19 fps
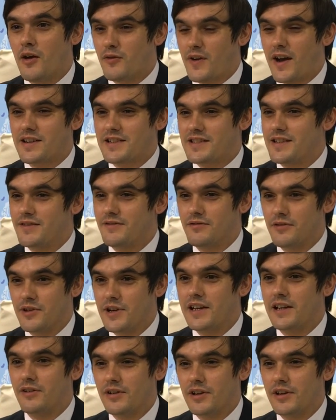for actually
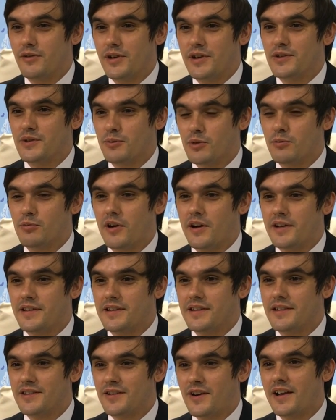really, really reasonable
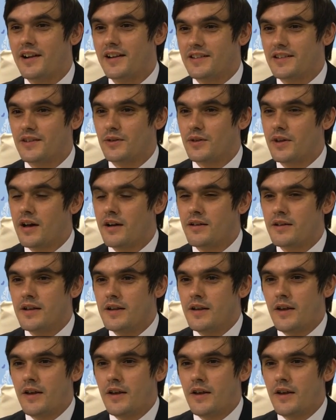prices. So I like to do that.